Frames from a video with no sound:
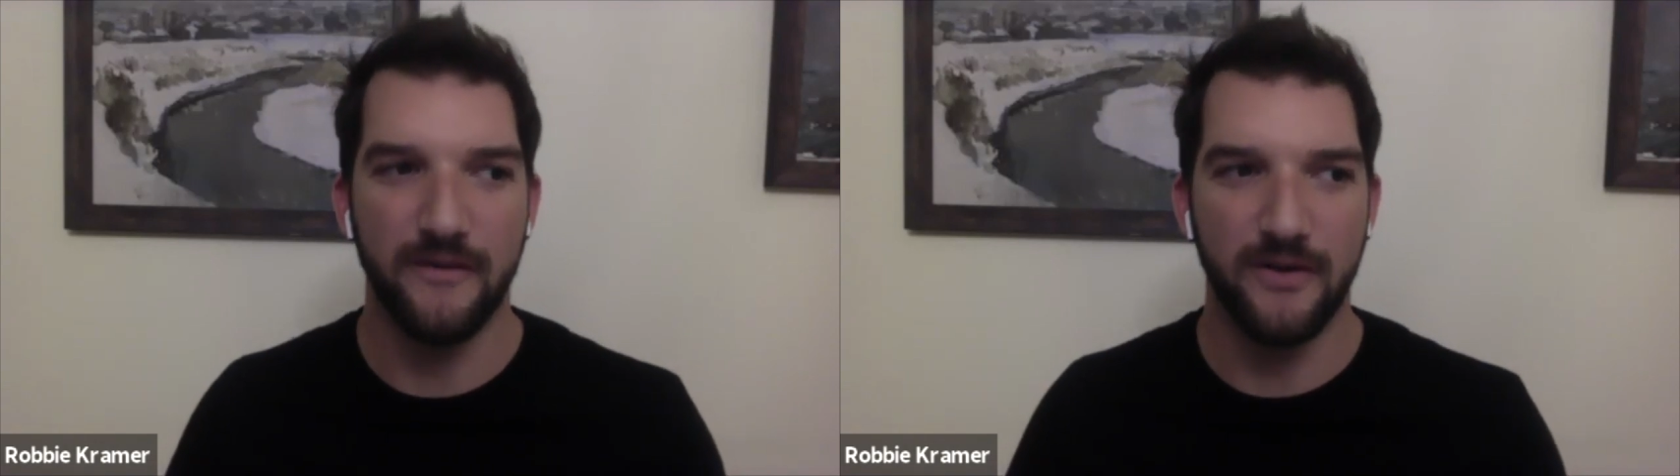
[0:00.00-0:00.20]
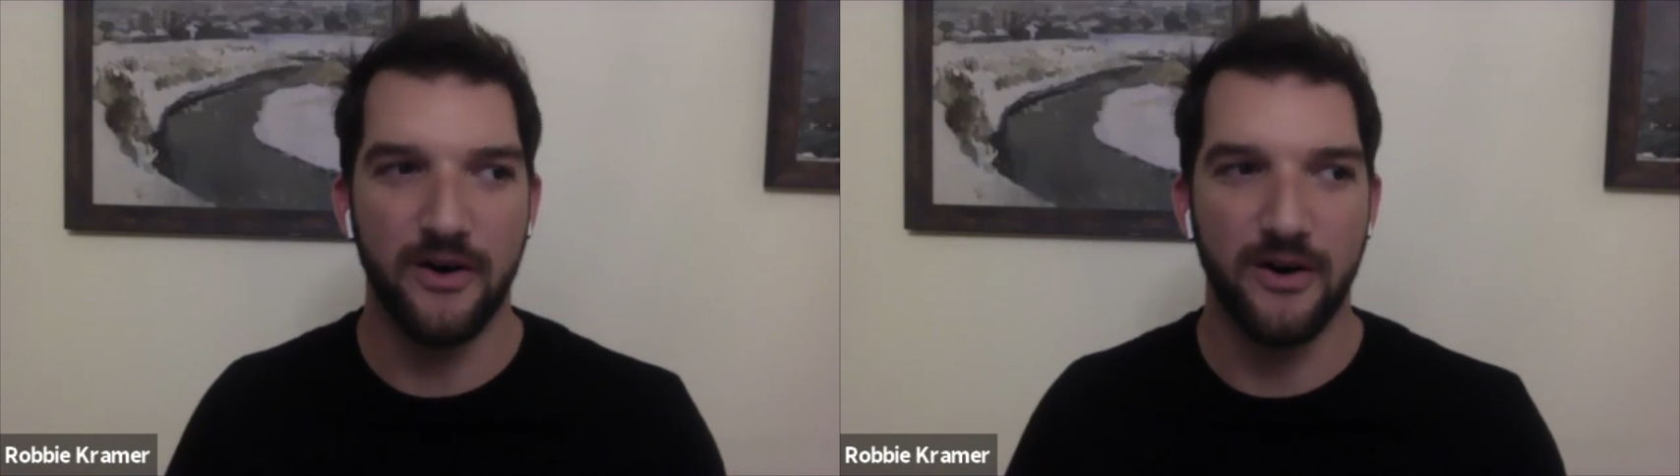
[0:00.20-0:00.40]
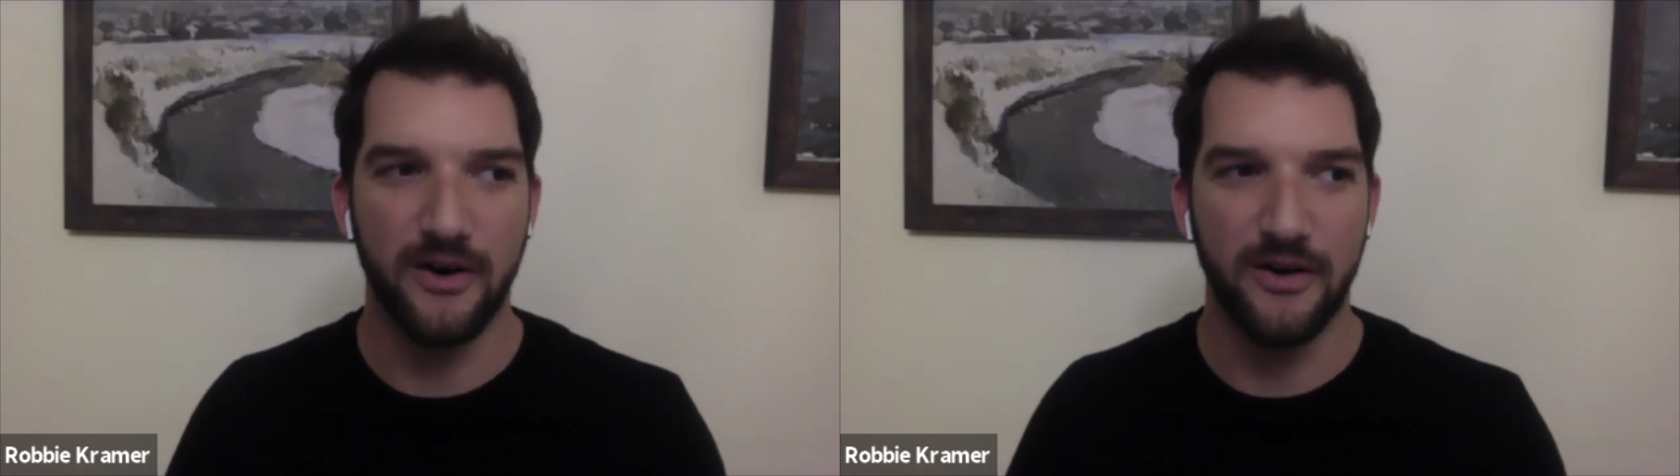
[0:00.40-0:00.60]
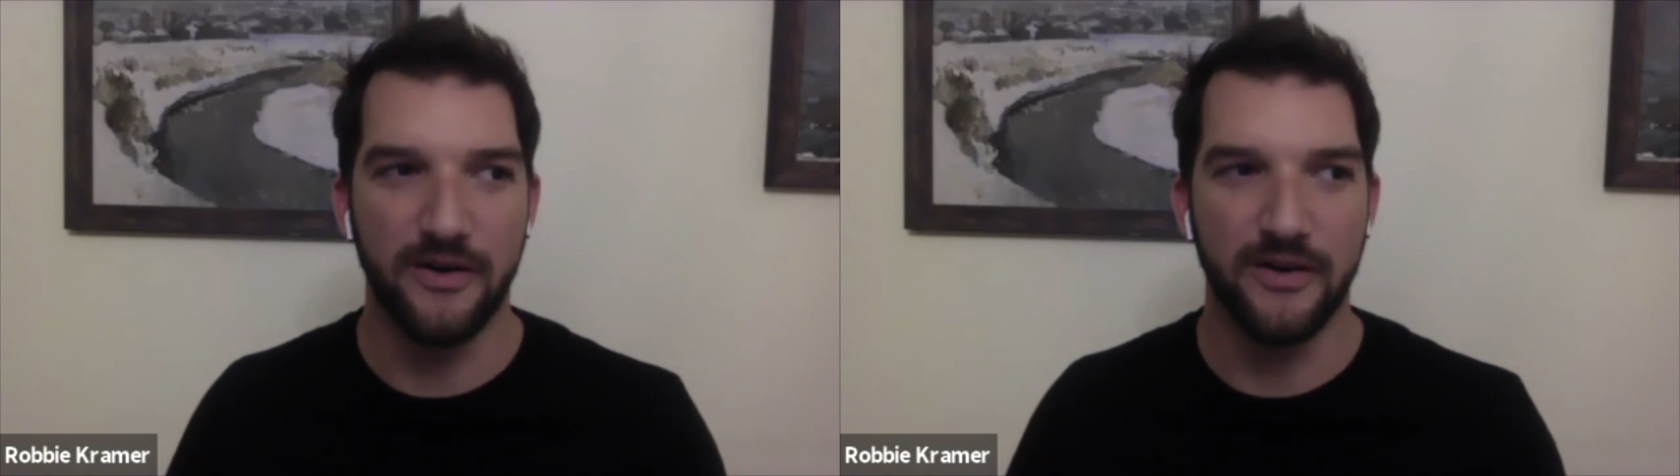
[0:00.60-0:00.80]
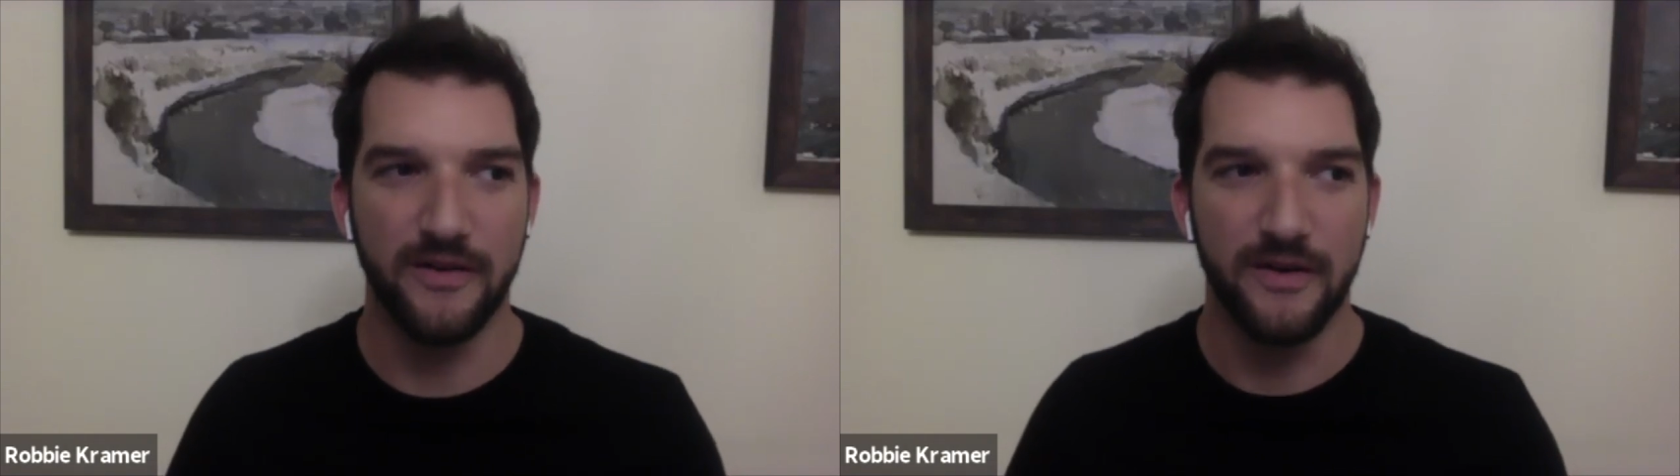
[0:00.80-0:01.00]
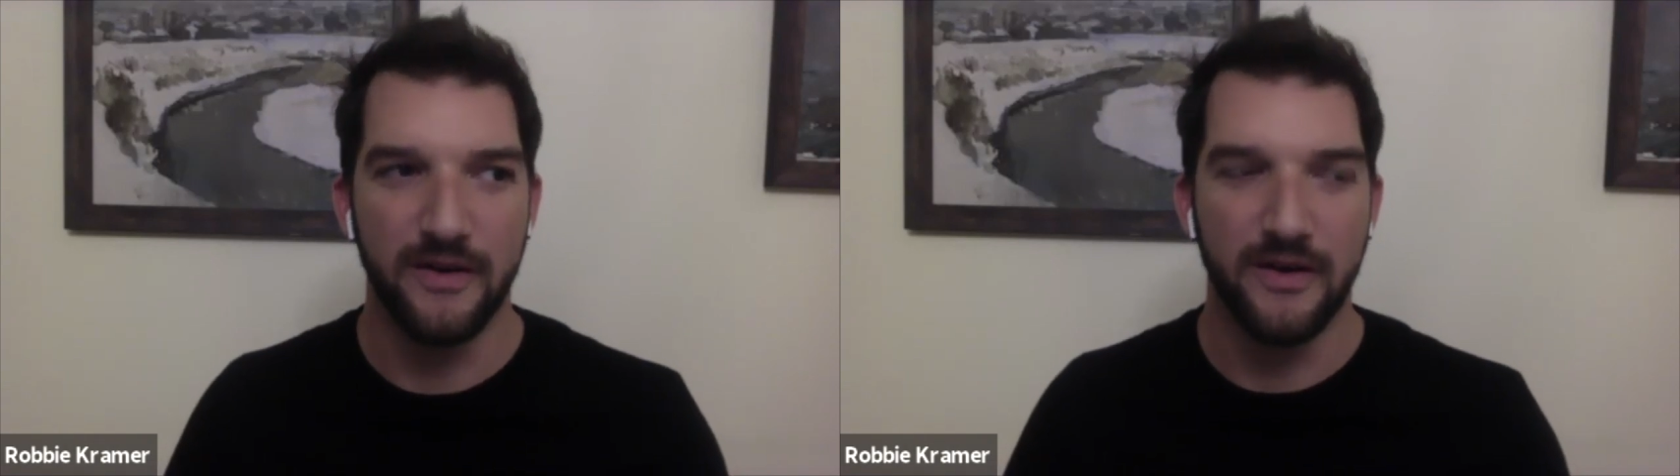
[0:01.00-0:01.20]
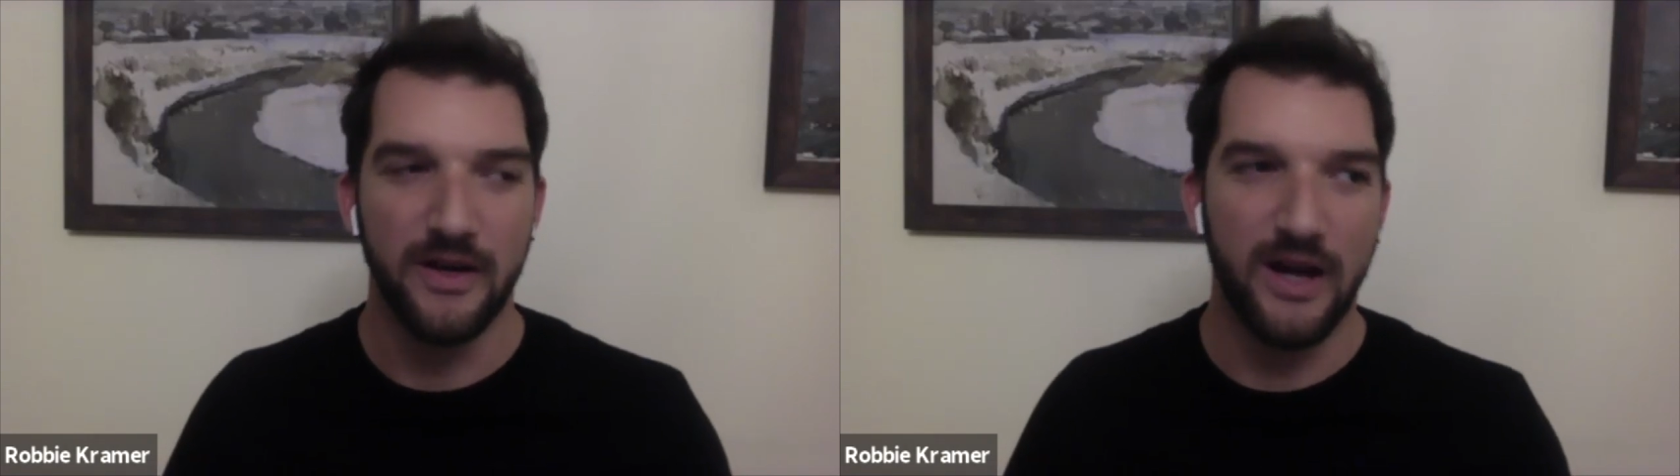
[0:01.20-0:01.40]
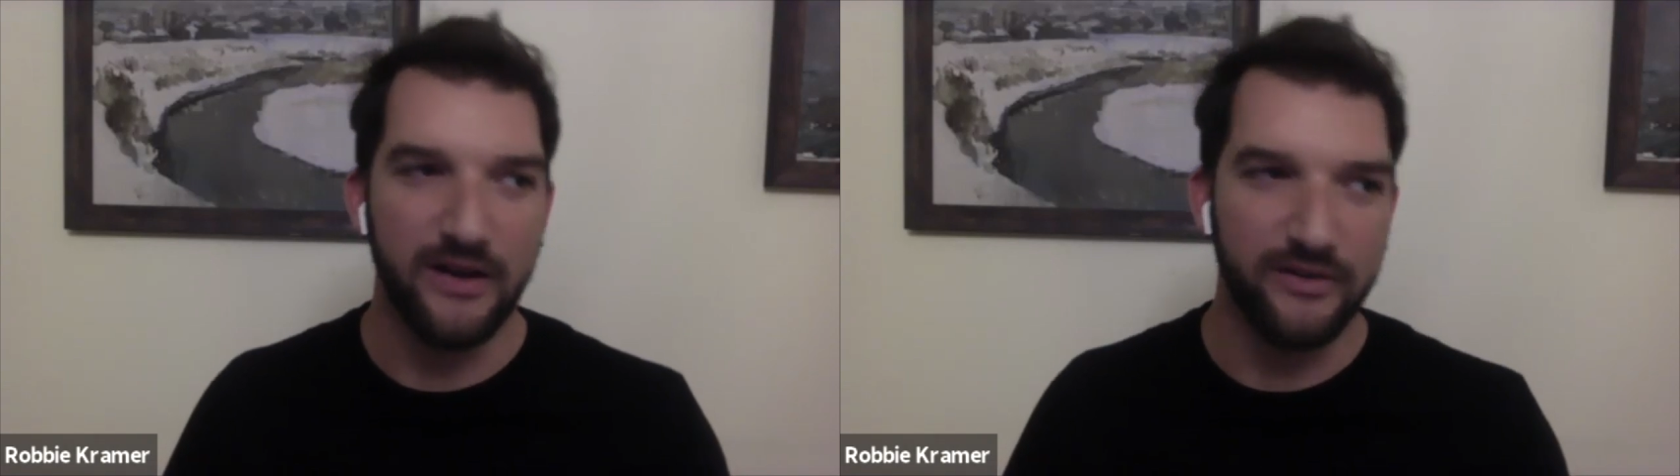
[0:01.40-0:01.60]
are
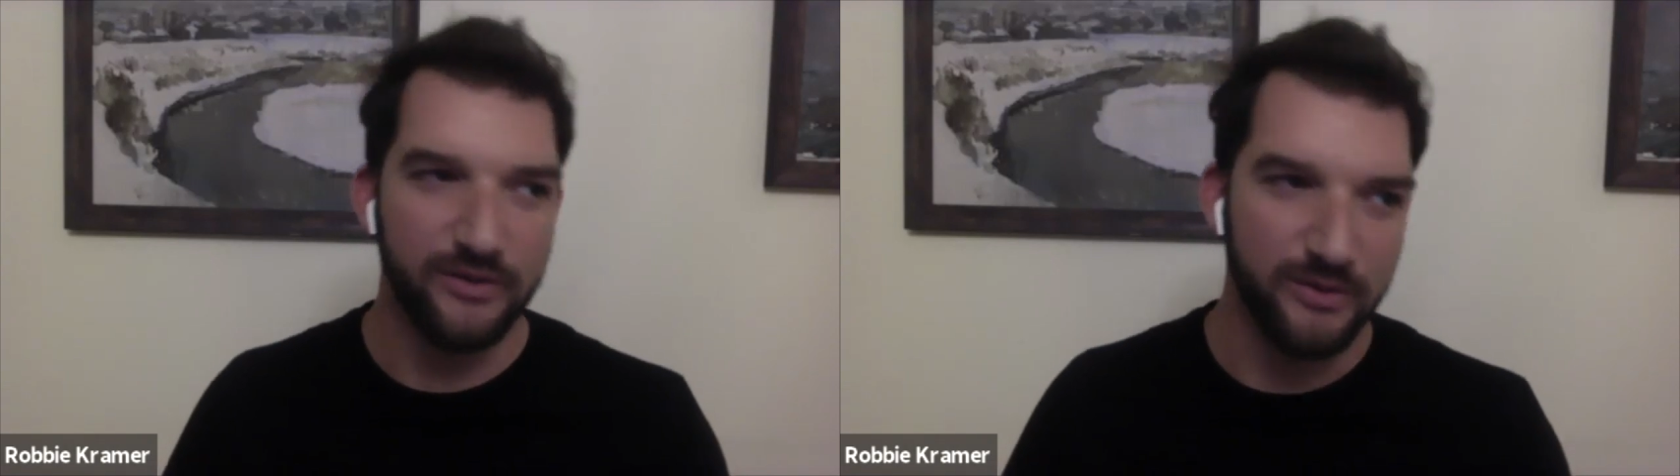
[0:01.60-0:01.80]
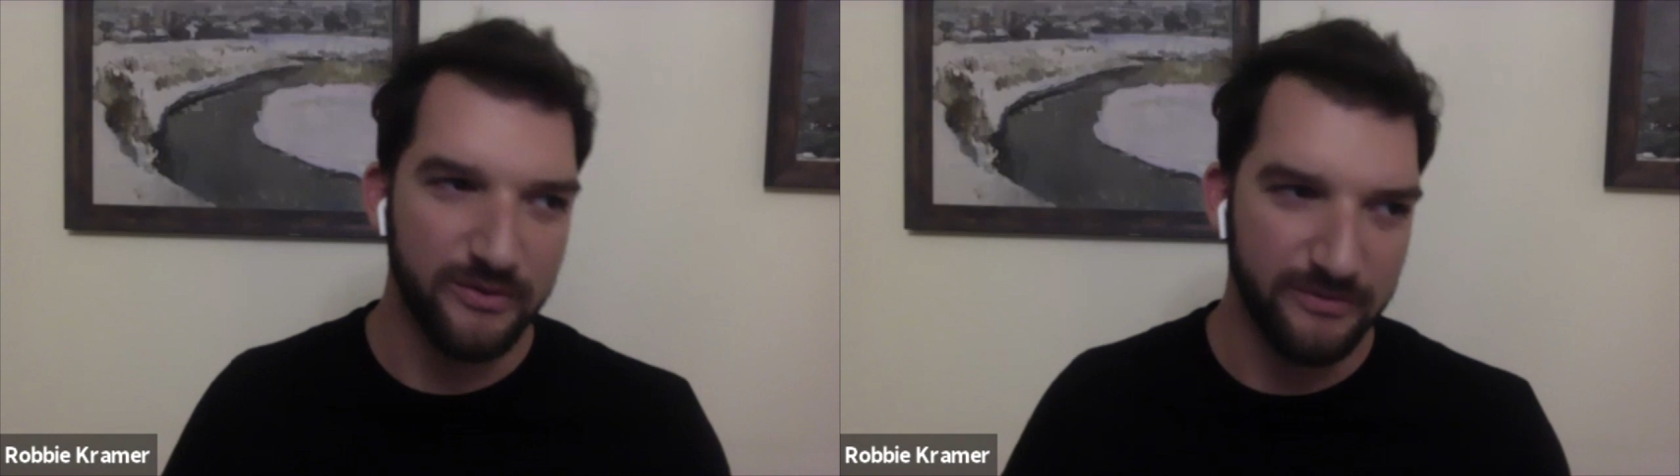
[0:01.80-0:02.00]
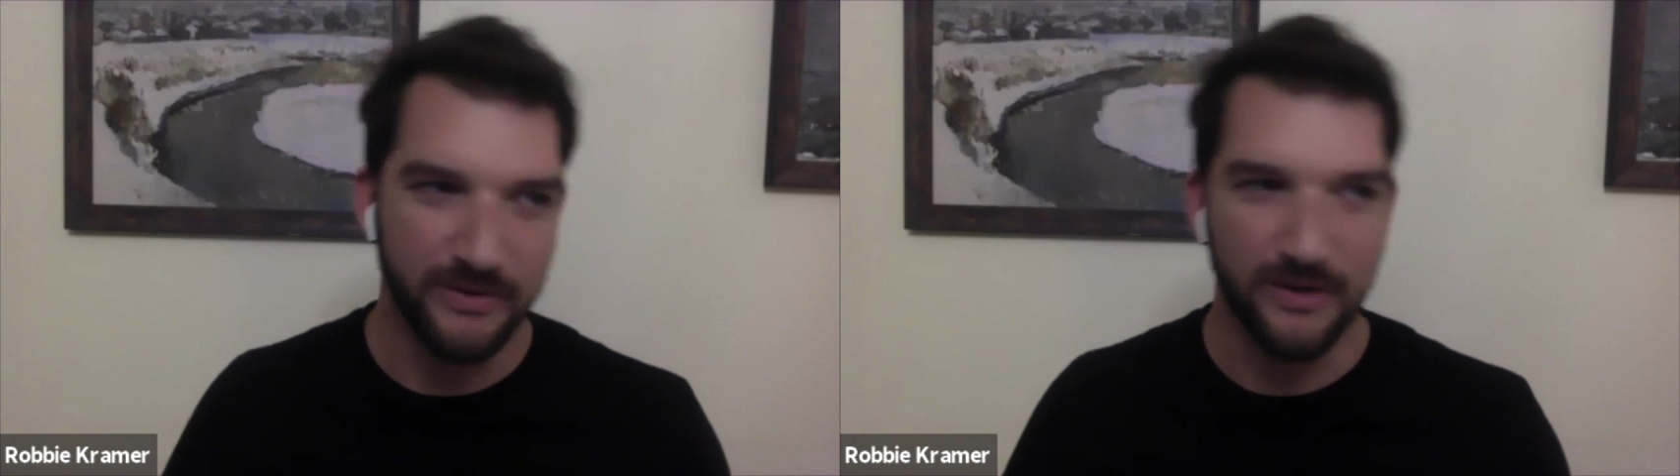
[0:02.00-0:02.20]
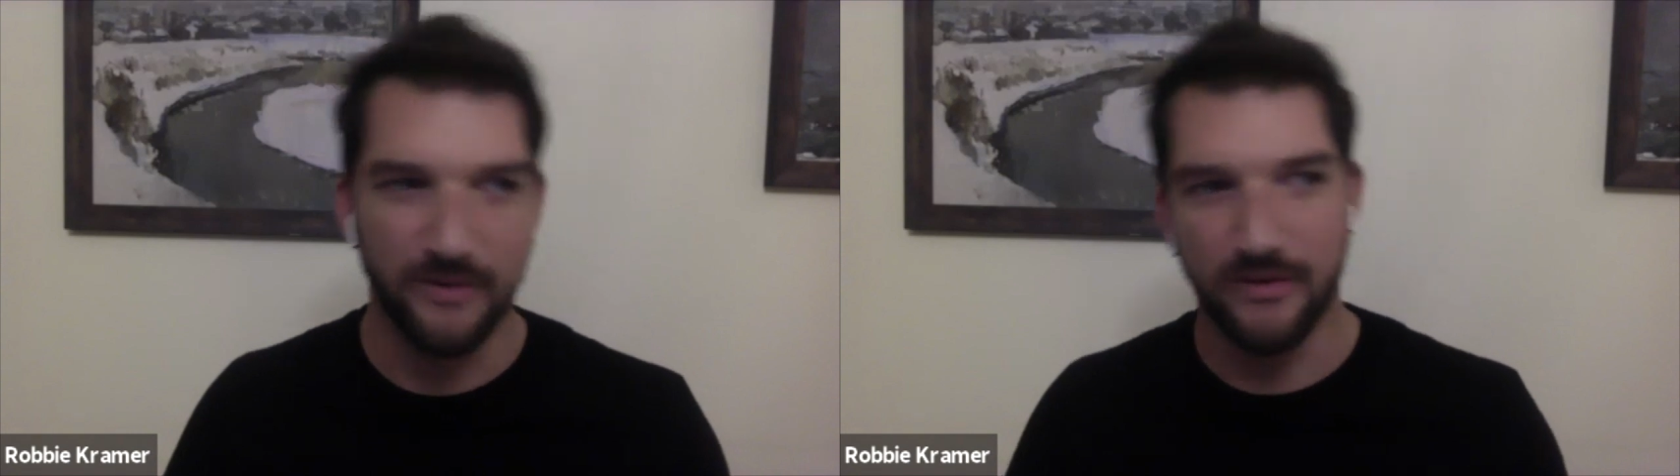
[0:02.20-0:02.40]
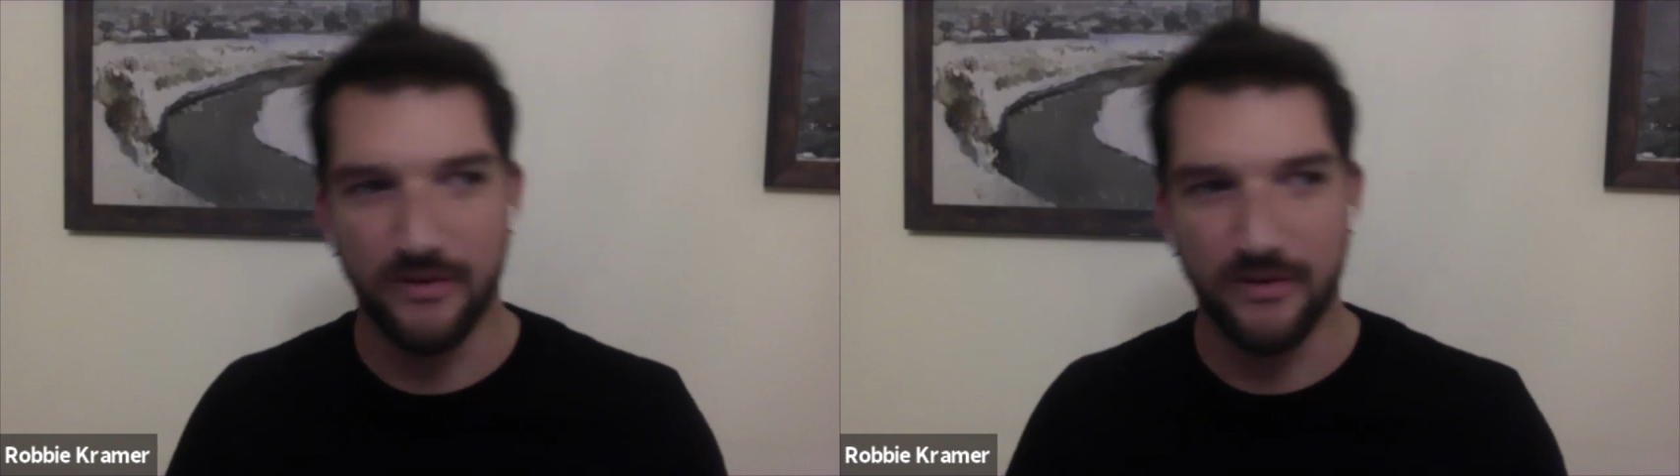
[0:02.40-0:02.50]
guys who have, you know,